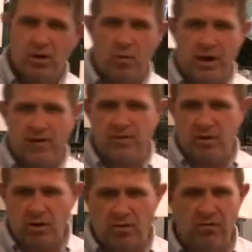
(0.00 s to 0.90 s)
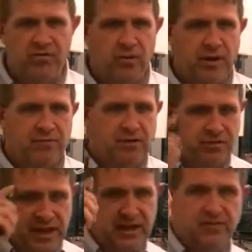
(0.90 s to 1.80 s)
whatever you're going through, whatever you're
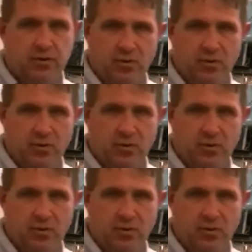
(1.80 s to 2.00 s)
thinking, if you're